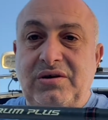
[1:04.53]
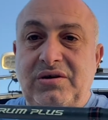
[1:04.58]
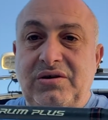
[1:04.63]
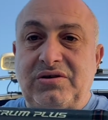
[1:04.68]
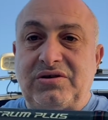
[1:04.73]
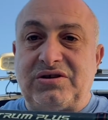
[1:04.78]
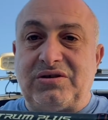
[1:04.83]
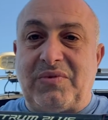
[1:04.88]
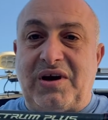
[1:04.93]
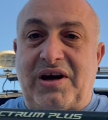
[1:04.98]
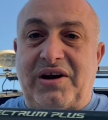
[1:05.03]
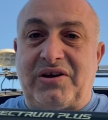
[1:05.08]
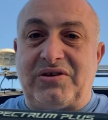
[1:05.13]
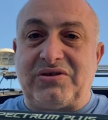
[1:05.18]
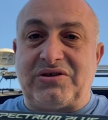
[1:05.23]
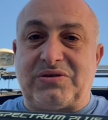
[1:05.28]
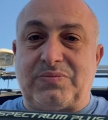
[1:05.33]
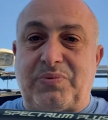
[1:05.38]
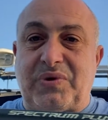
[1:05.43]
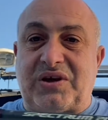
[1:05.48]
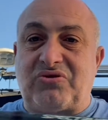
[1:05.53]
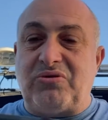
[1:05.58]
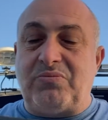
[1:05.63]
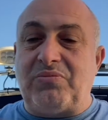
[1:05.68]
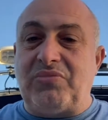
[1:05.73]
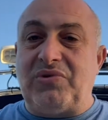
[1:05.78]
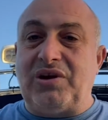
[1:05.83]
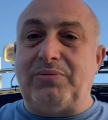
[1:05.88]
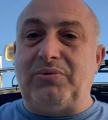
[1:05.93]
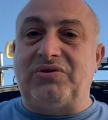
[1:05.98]
Shimano
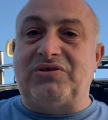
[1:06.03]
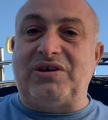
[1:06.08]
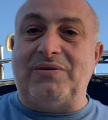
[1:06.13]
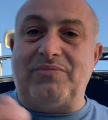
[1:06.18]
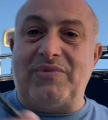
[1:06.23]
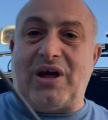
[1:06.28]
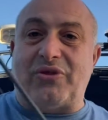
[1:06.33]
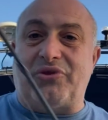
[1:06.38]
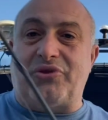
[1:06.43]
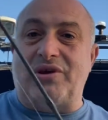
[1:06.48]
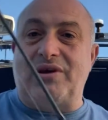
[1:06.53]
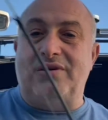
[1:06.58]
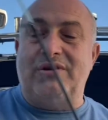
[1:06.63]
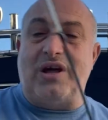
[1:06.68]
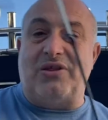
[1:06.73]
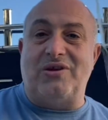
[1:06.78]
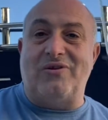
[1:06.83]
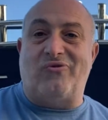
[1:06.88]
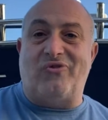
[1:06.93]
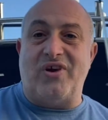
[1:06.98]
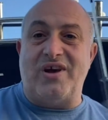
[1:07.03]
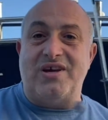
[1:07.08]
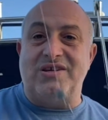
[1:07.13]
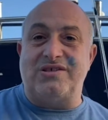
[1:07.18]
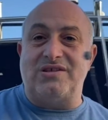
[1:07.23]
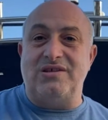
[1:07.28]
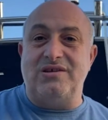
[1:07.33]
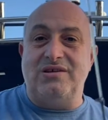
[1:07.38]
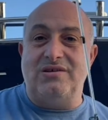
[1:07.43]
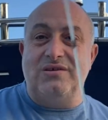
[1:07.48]
Spectrum nibble tip, nothing
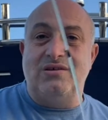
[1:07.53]
fancy.